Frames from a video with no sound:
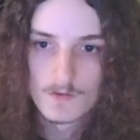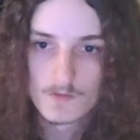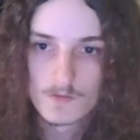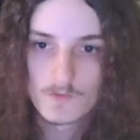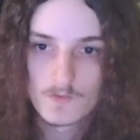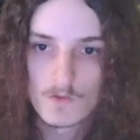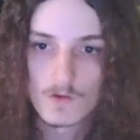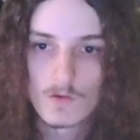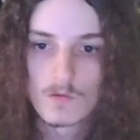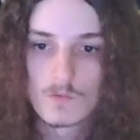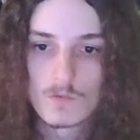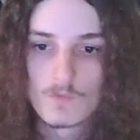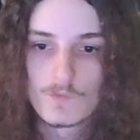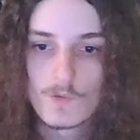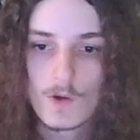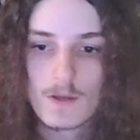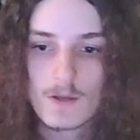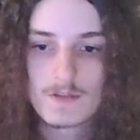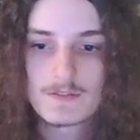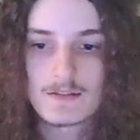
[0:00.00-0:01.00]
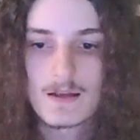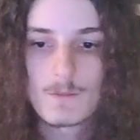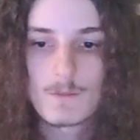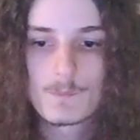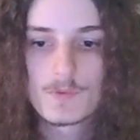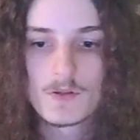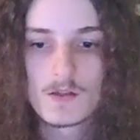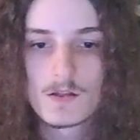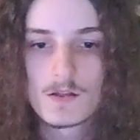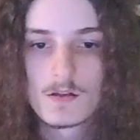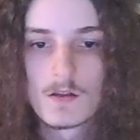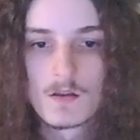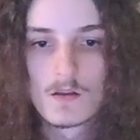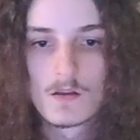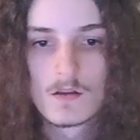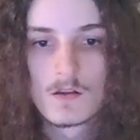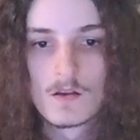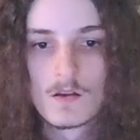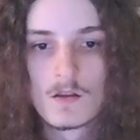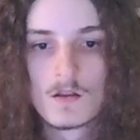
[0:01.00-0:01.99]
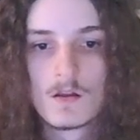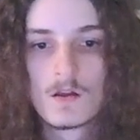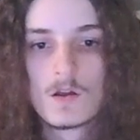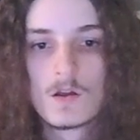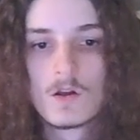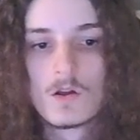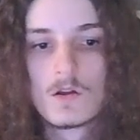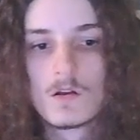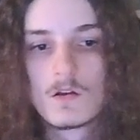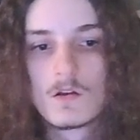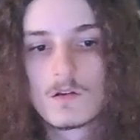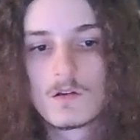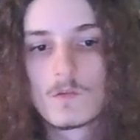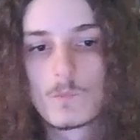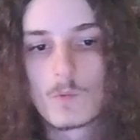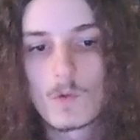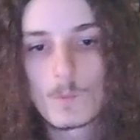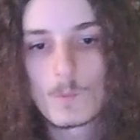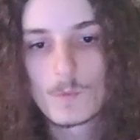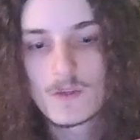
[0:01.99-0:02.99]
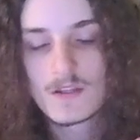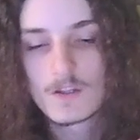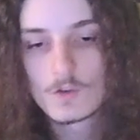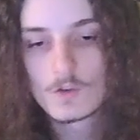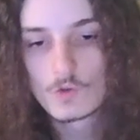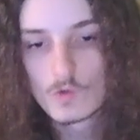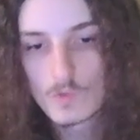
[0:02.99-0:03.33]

So, for example, what we can